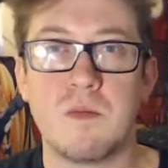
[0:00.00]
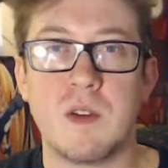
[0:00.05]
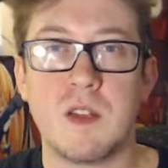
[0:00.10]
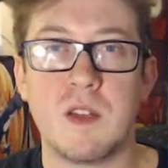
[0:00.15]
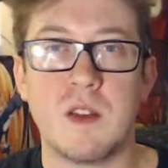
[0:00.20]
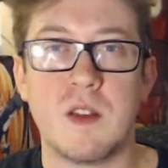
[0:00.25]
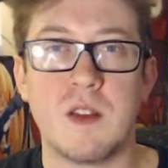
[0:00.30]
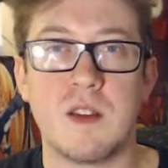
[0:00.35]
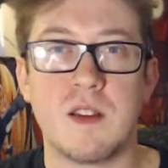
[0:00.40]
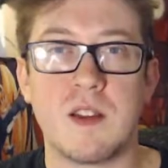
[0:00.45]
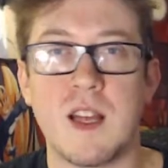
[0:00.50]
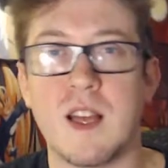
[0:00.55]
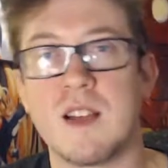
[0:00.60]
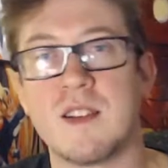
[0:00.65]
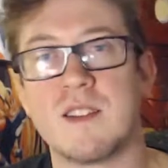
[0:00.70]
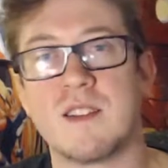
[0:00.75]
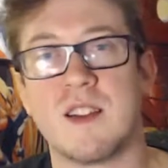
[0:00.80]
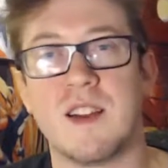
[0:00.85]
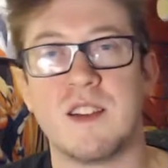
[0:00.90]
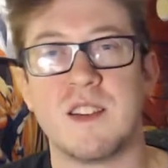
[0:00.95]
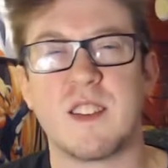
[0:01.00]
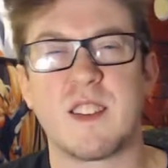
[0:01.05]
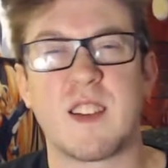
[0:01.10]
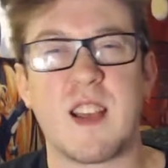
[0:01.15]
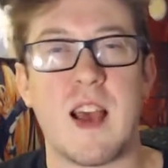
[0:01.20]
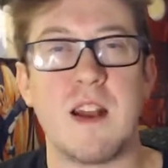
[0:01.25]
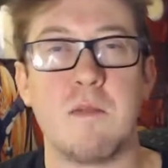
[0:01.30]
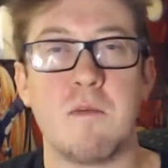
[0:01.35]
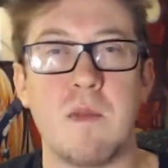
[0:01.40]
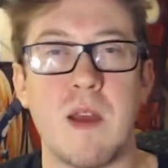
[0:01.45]
and things that it just
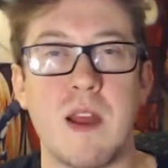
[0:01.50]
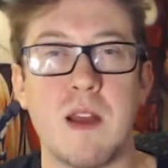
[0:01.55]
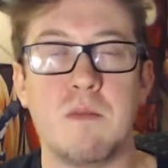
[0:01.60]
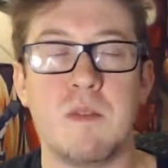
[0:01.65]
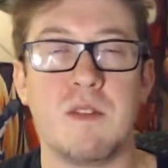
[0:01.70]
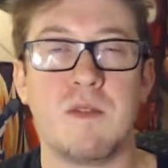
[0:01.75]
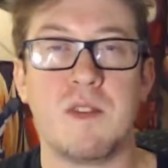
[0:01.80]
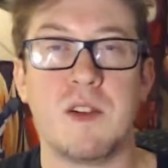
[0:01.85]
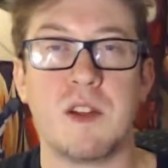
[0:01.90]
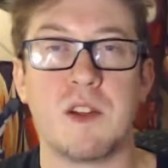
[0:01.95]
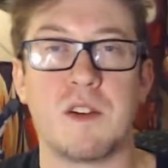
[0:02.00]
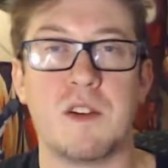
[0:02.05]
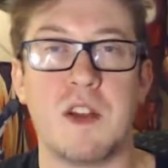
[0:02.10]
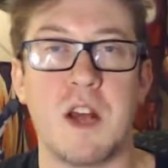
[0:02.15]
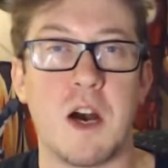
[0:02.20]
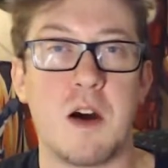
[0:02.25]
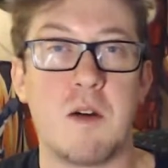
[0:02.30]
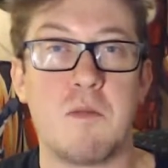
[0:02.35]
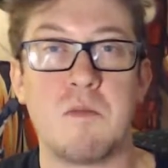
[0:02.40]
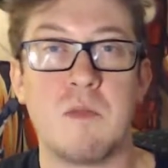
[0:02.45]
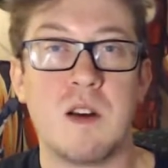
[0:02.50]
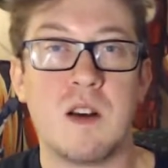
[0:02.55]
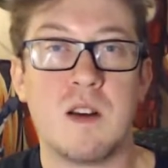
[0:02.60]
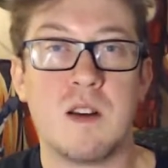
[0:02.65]
kind of made me feel dumb